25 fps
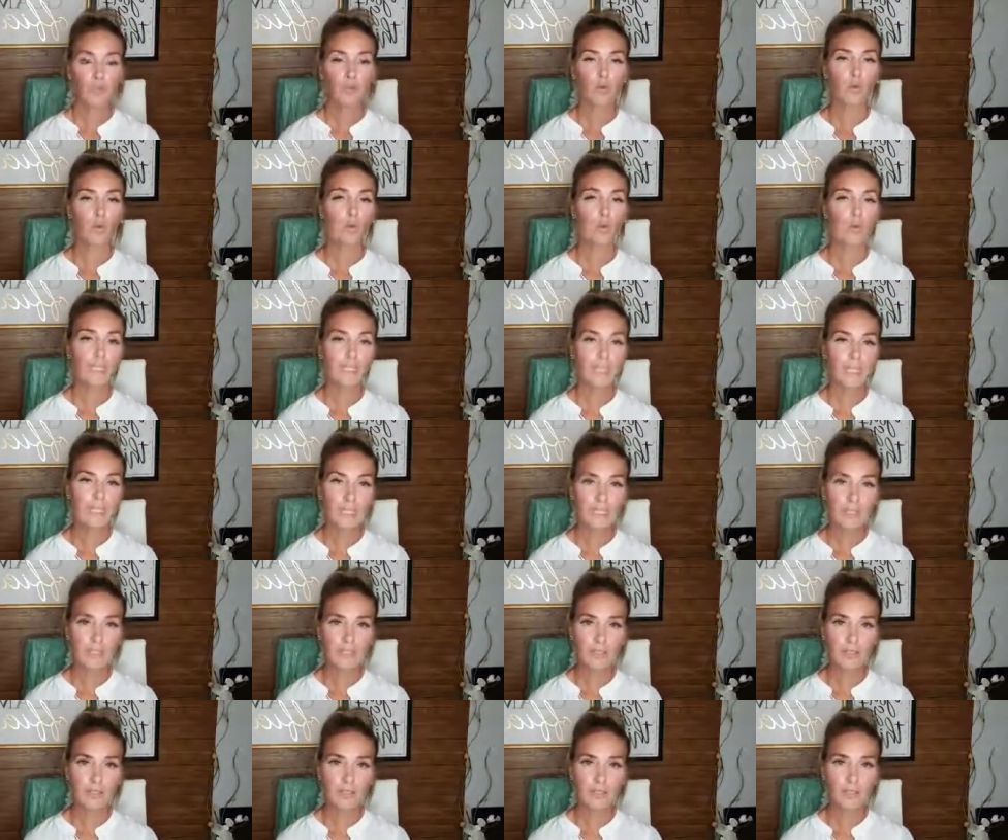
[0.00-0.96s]
read
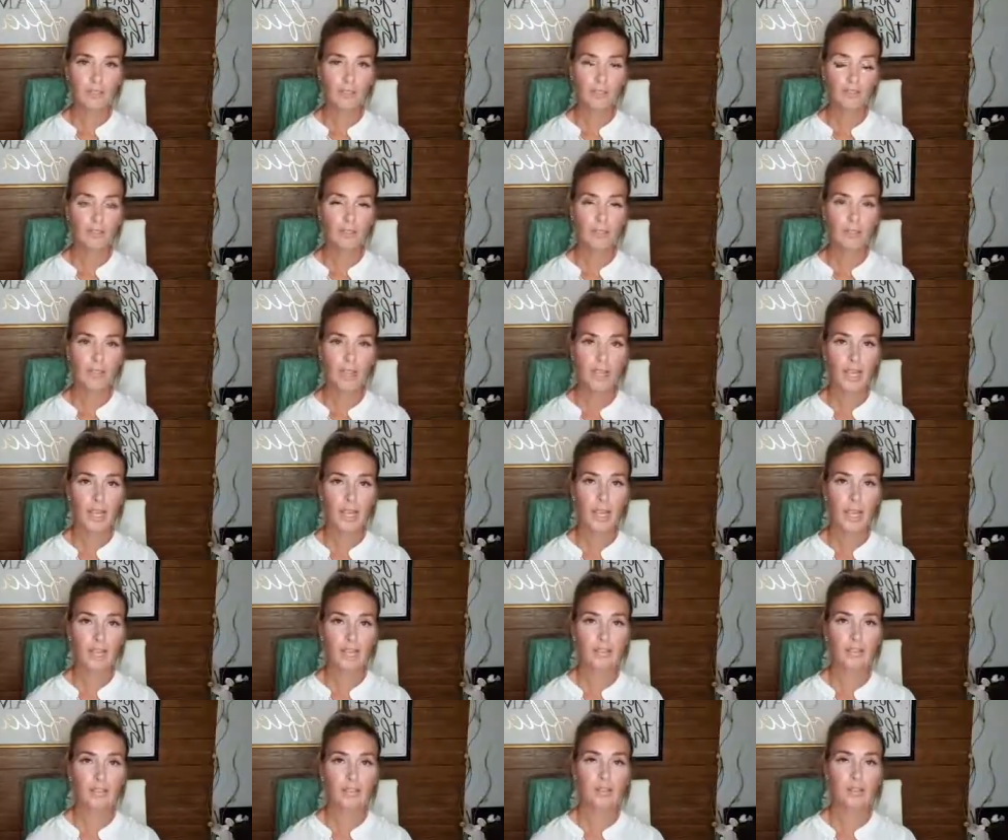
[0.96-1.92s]
it,
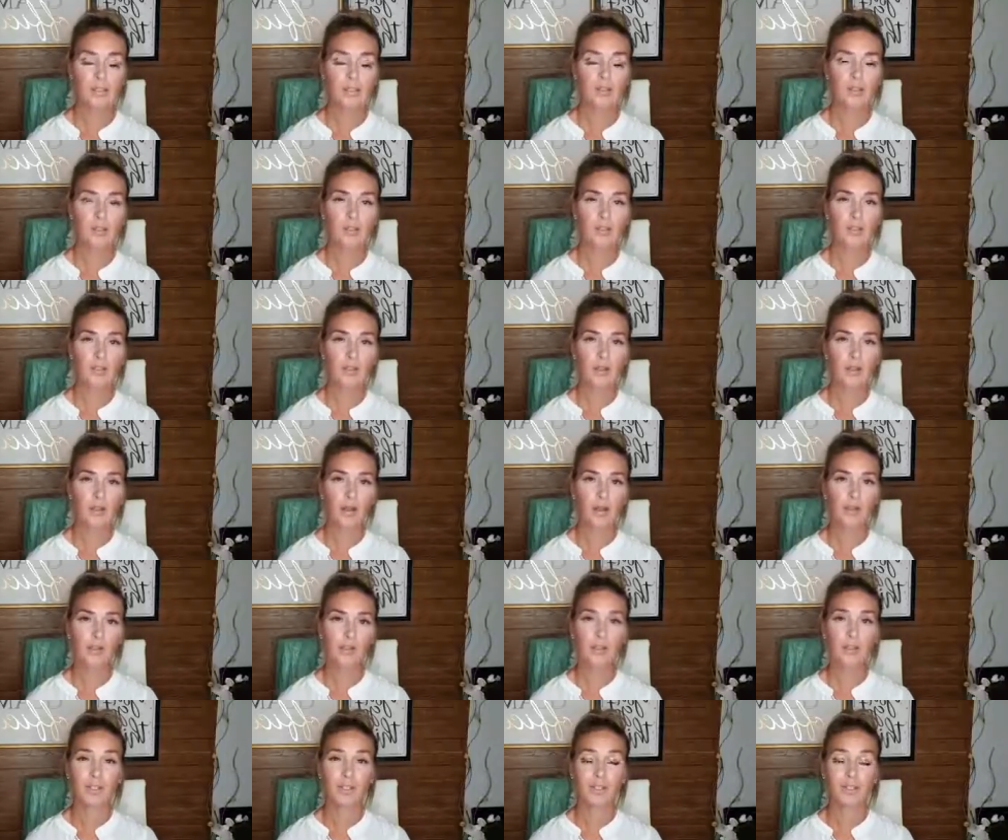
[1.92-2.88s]
and
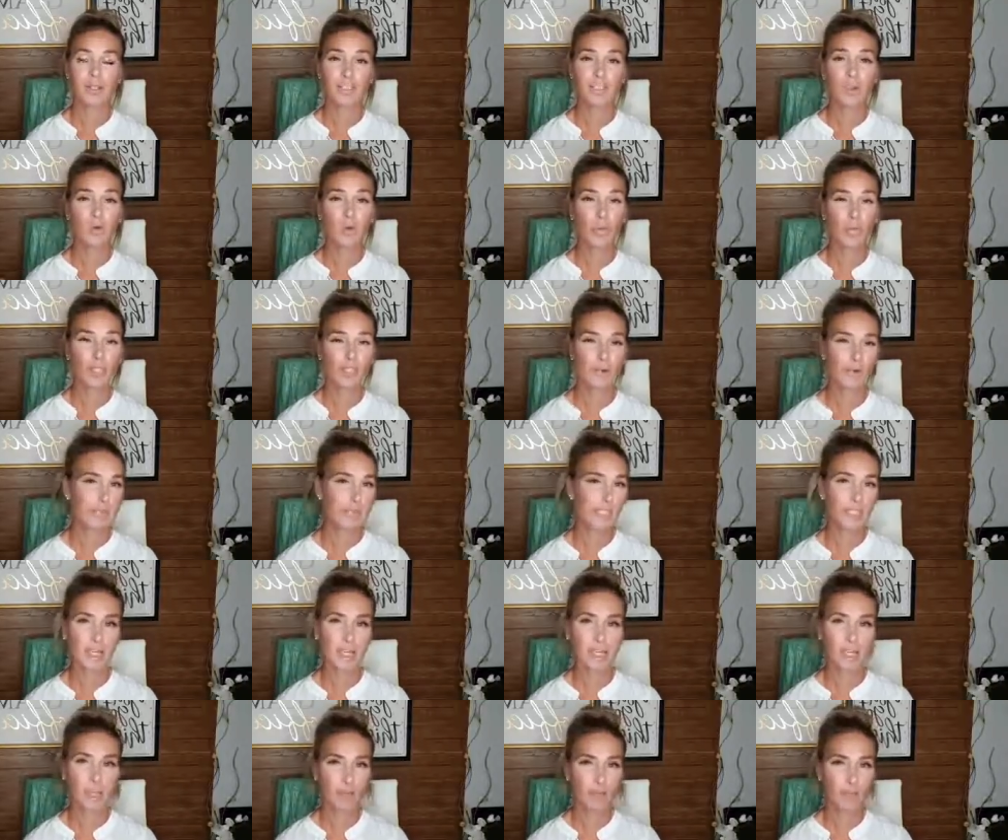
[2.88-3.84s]
see what you can
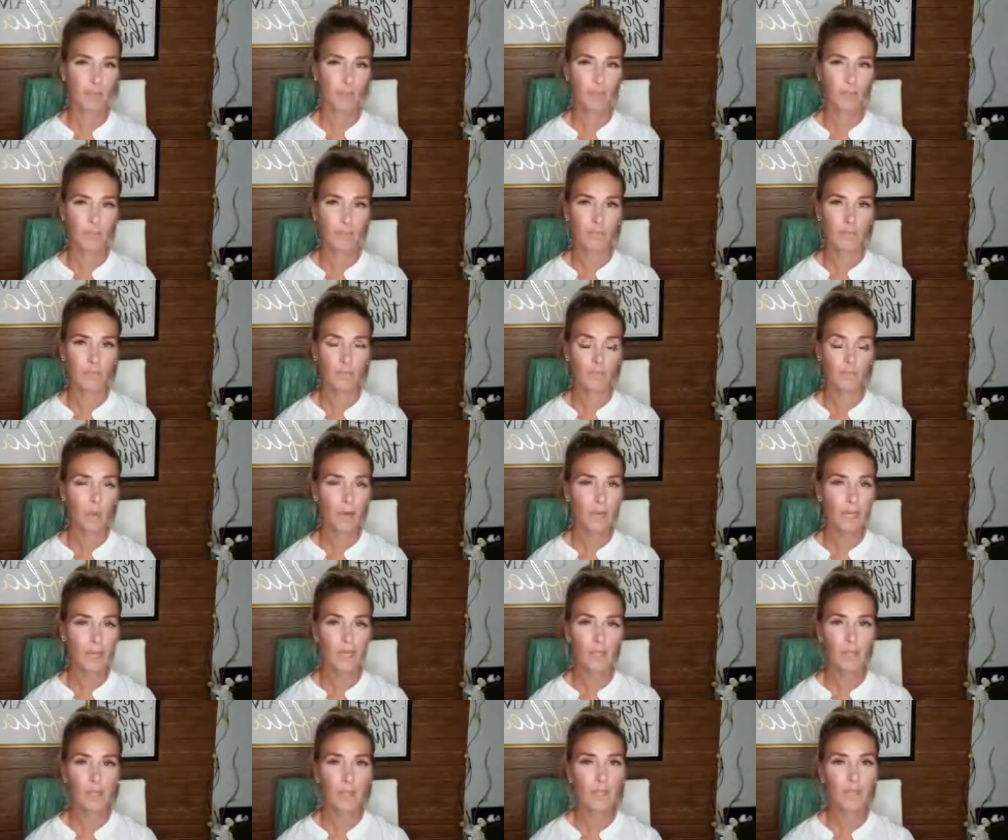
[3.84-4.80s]
take out. What
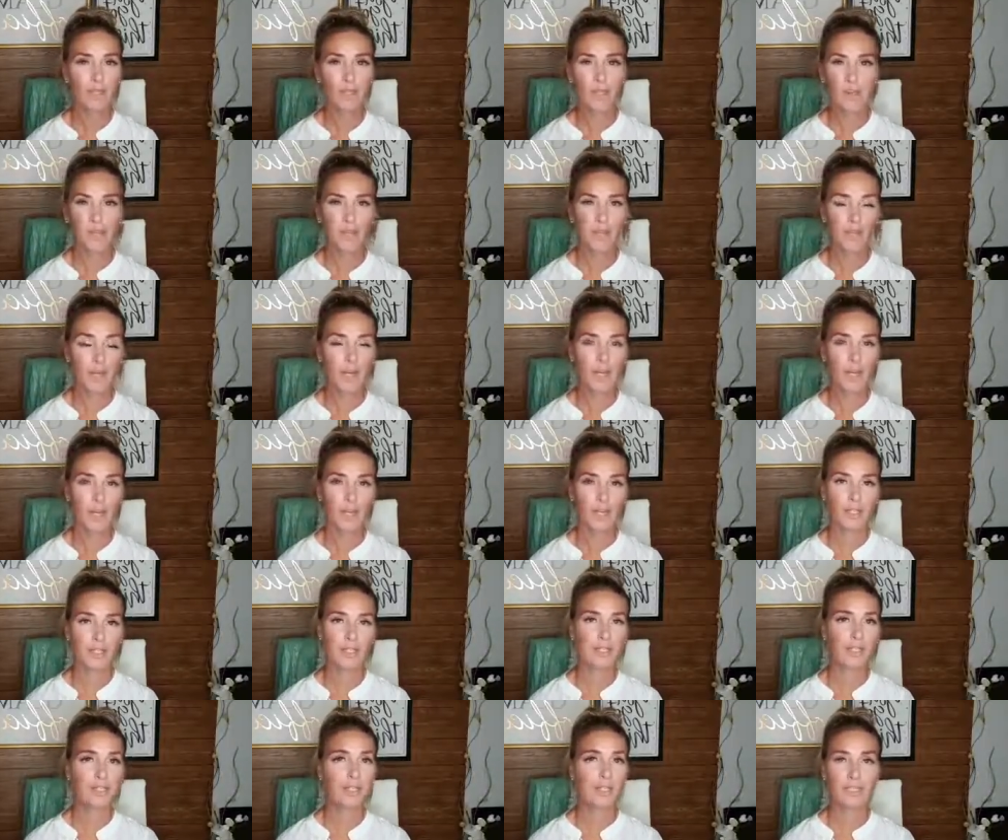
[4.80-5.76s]
can be left
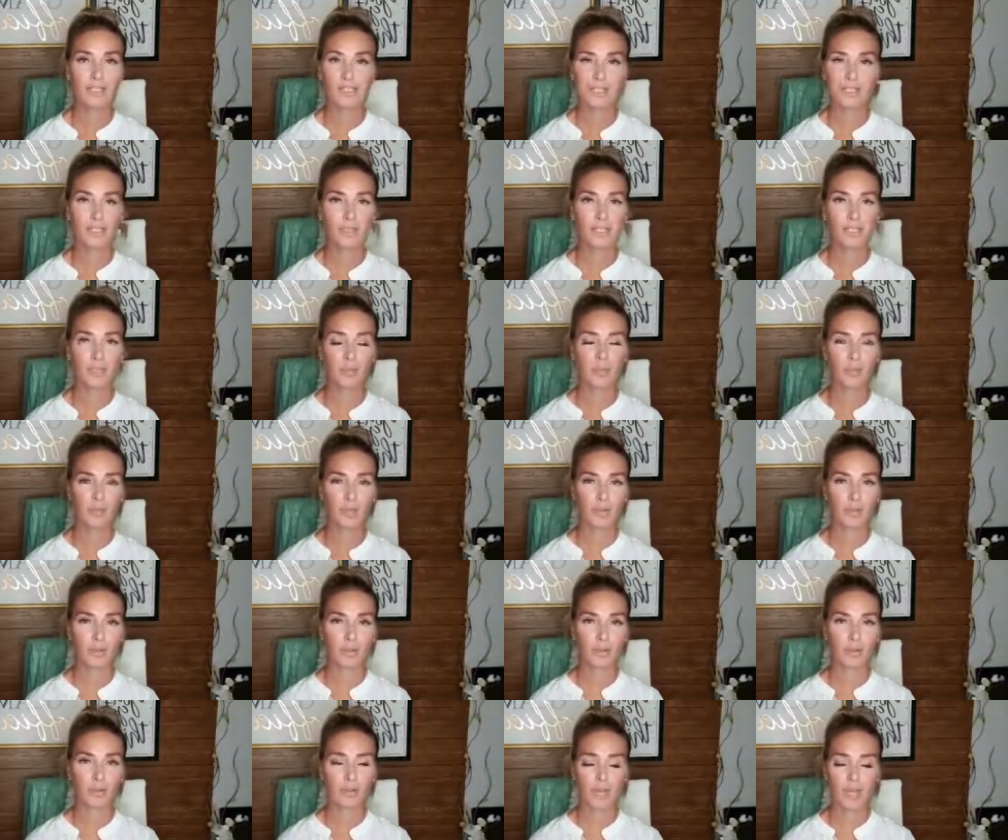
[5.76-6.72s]
behind that doesn't need to be
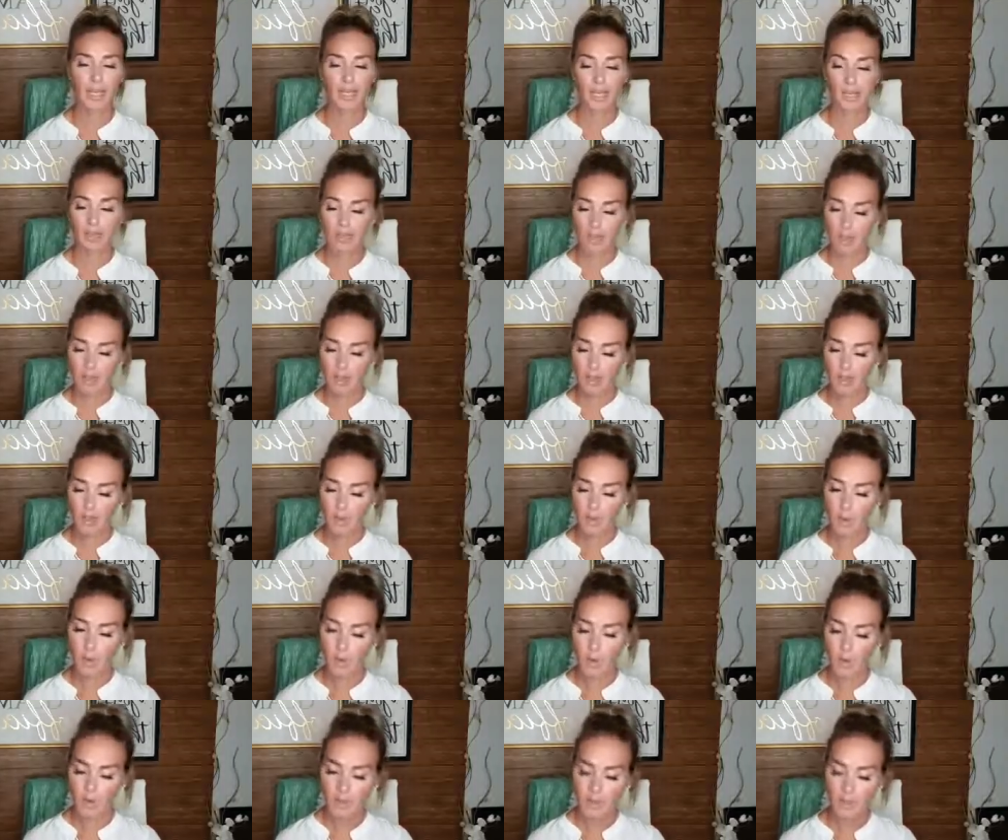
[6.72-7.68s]
there, okay?
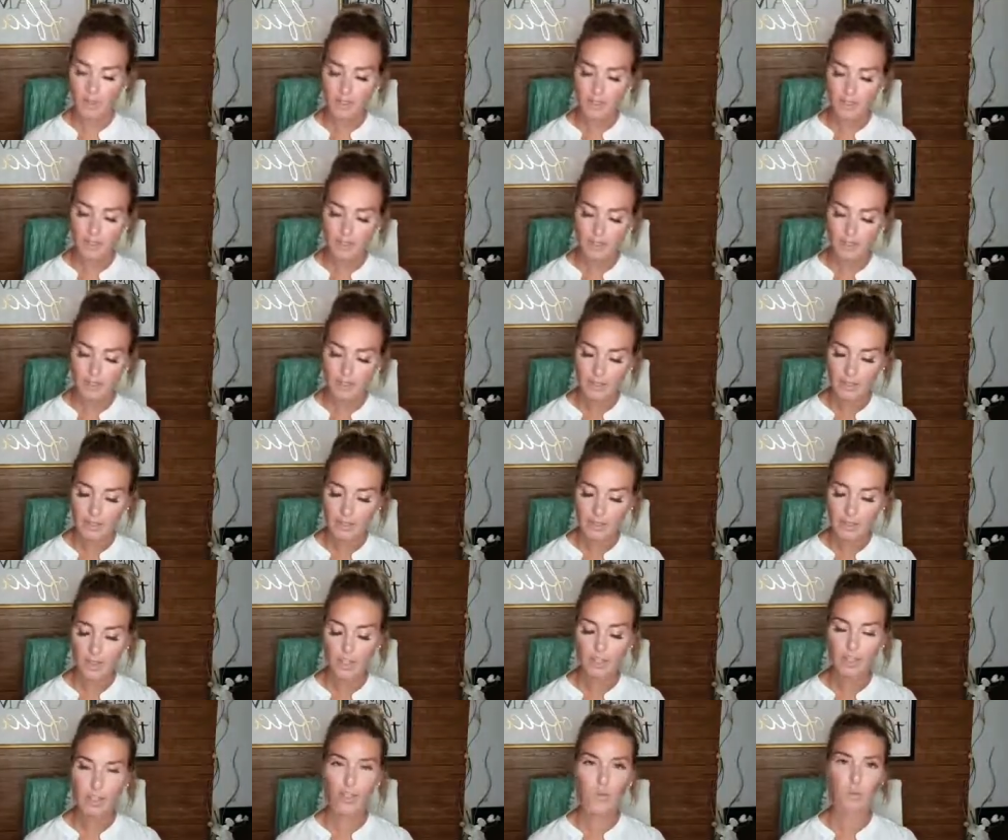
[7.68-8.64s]
What
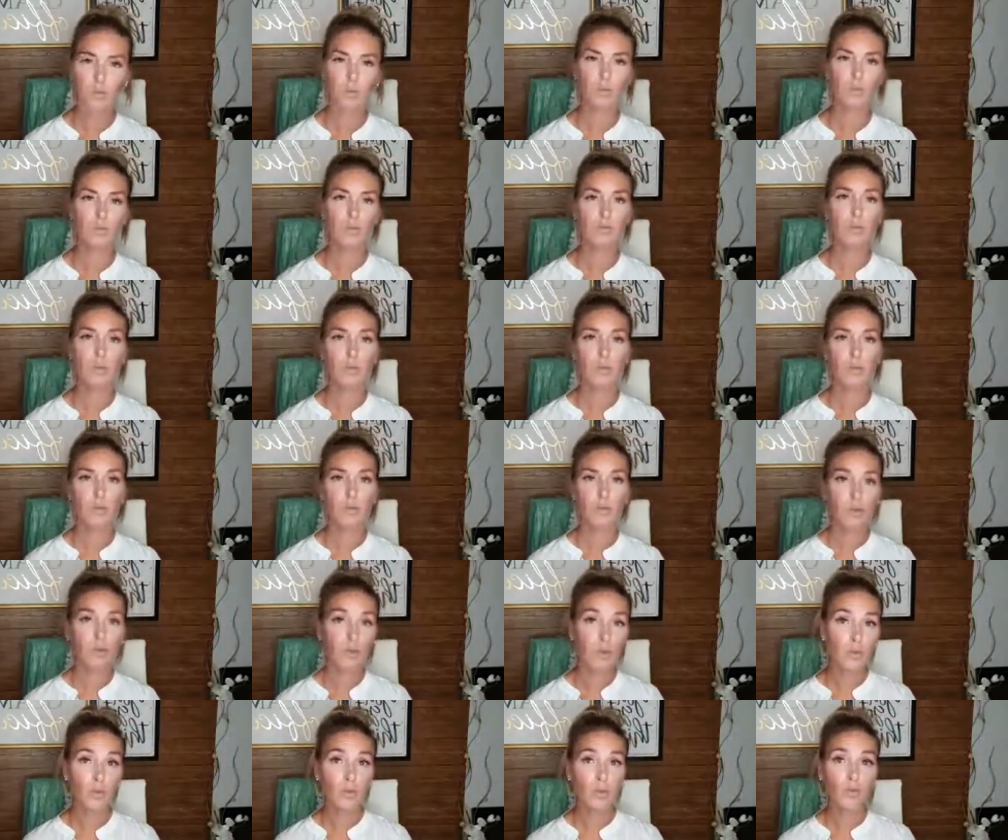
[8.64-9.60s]
can you
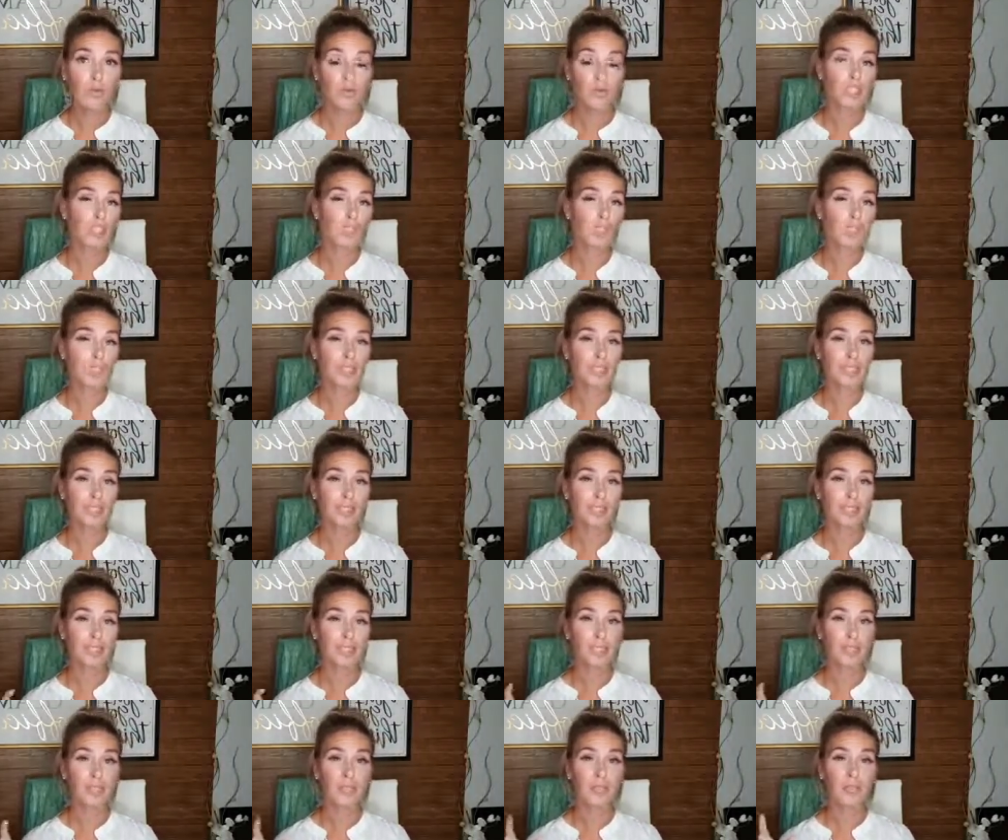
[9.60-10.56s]
remove and just
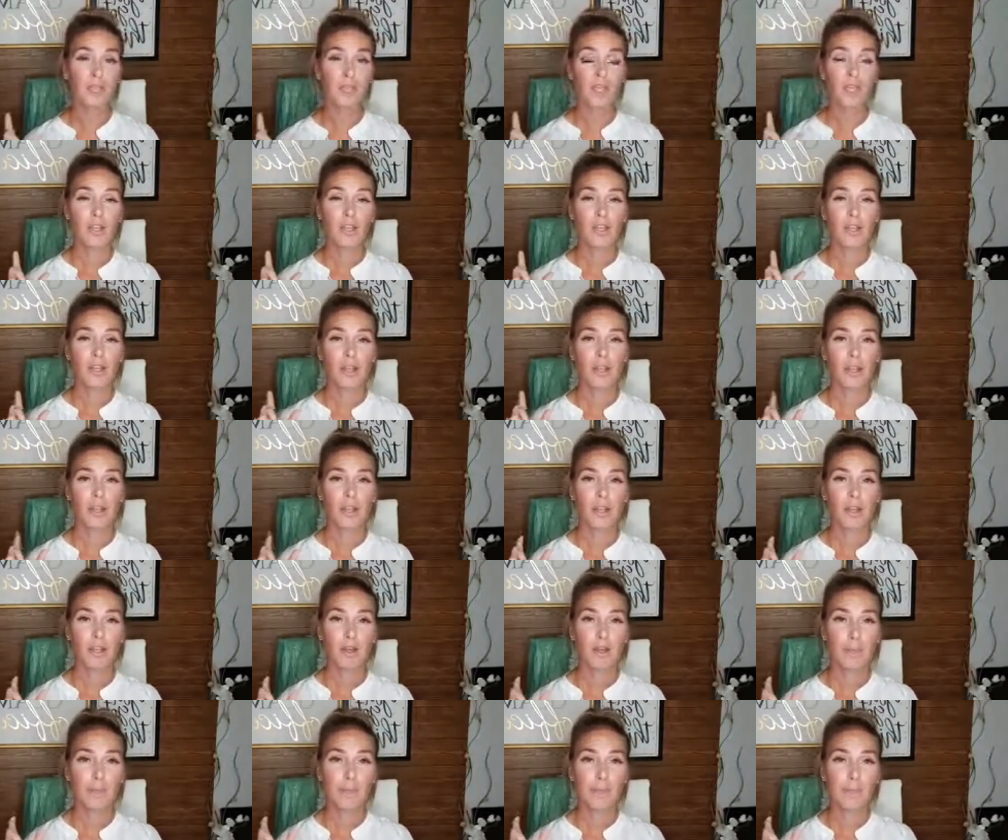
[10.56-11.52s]
leave the